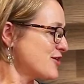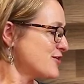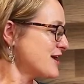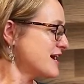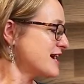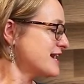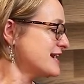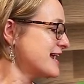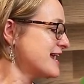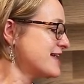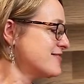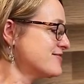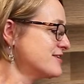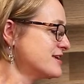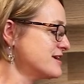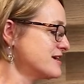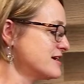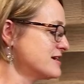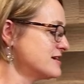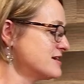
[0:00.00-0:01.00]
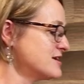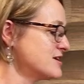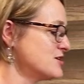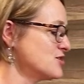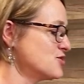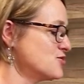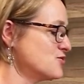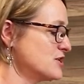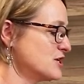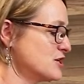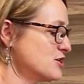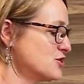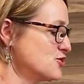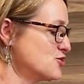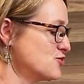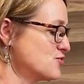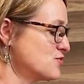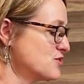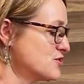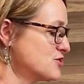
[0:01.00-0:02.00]
All right, and then you get
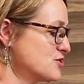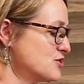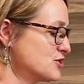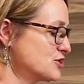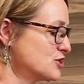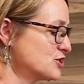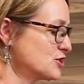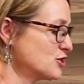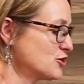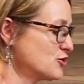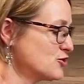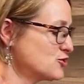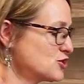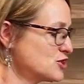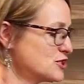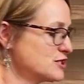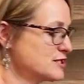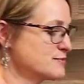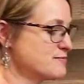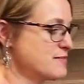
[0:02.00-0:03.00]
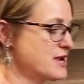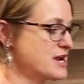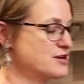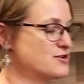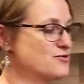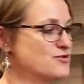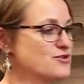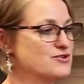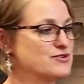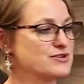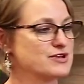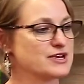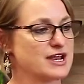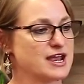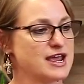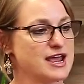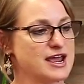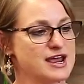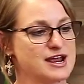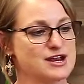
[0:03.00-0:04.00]
your solutions manual.
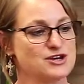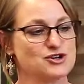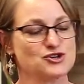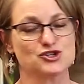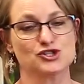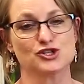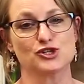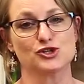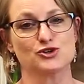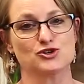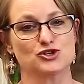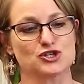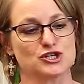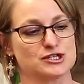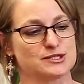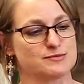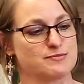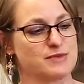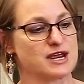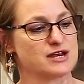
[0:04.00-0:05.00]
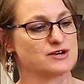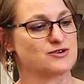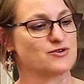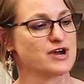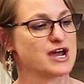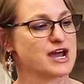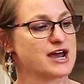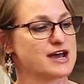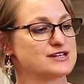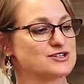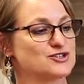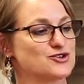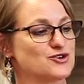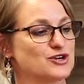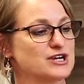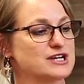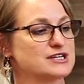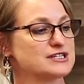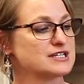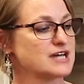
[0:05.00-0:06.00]
And your solutions manual has your
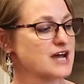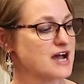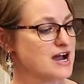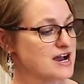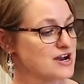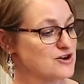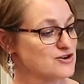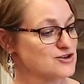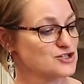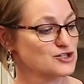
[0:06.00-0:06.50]
entire